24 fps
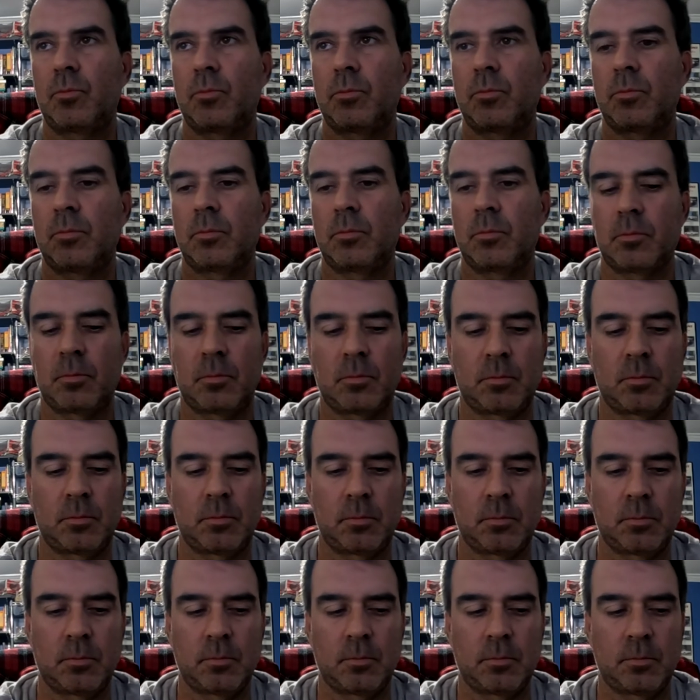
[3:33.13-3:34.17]

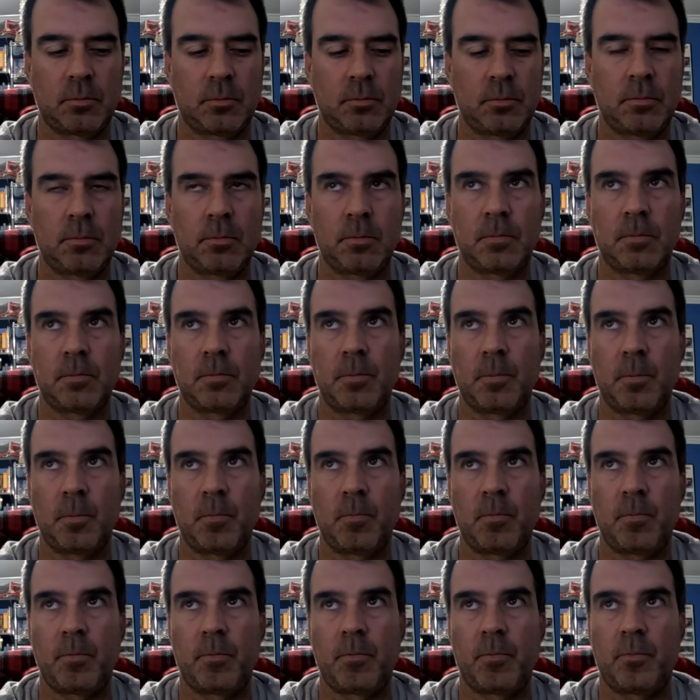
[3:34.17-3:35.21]

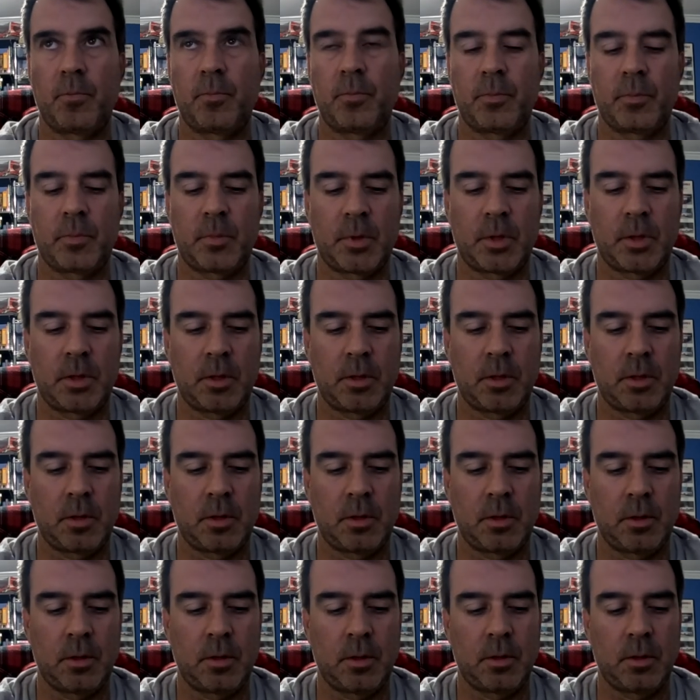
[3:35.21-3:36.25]

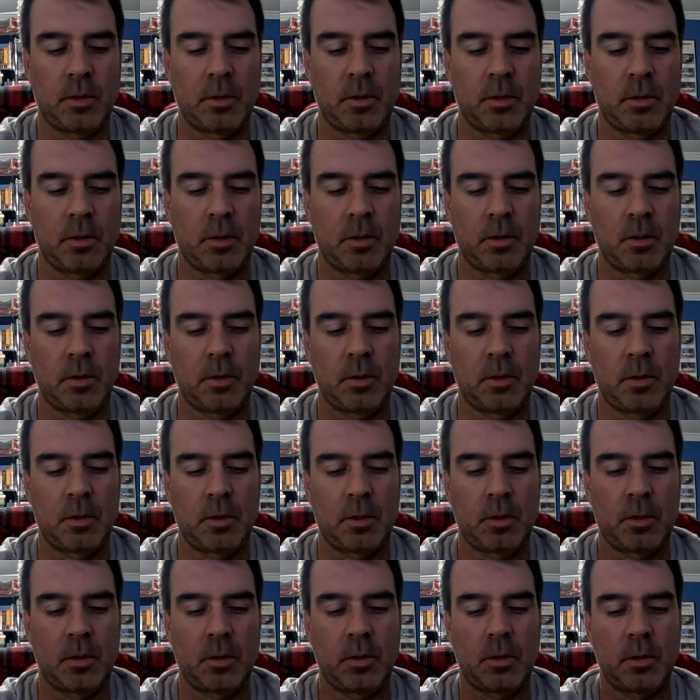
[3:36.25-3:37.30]

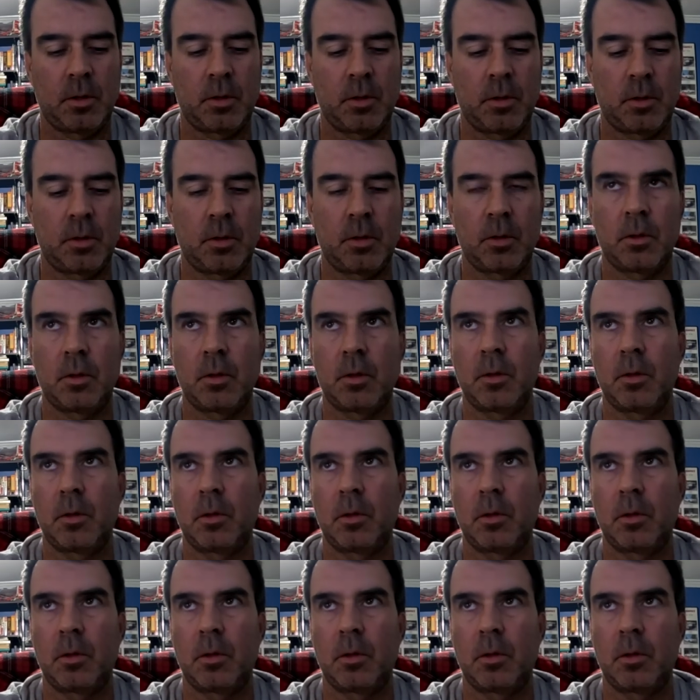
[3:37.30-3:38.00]
(silent)